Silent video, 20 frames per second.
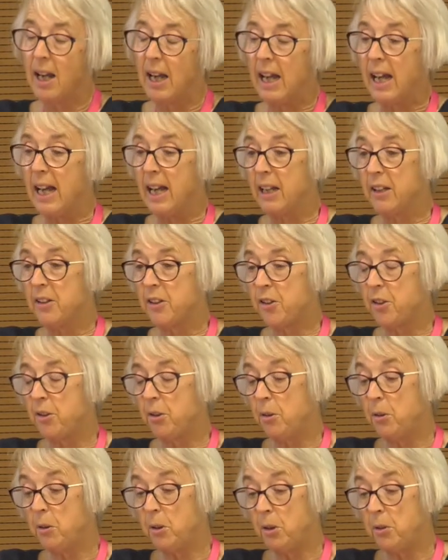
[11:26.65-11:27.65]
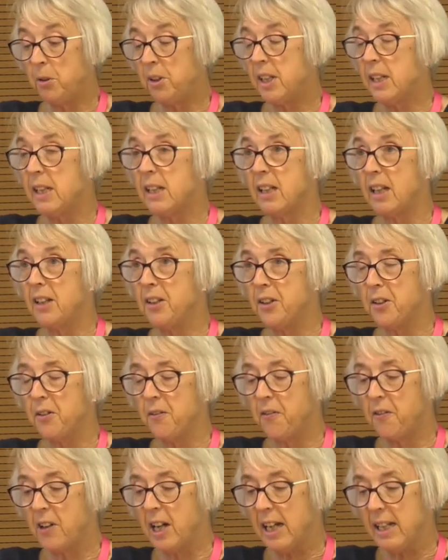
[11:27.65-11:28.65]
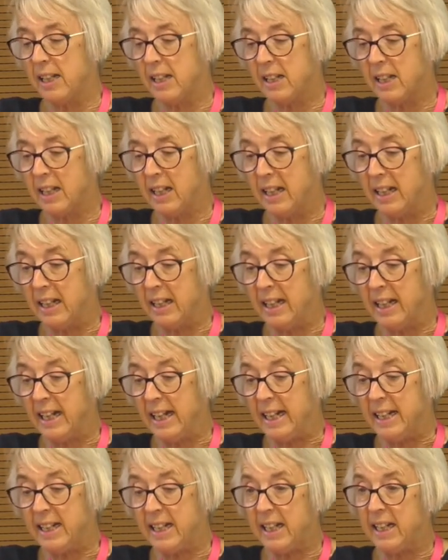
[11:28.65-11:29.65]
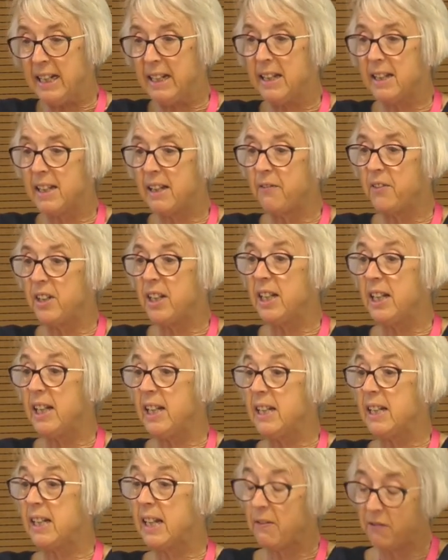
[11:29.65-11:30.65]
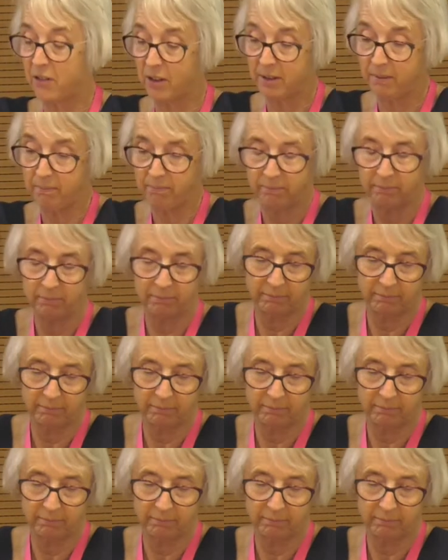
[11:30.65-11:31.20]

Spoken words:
to Lewis's London friends in 1877,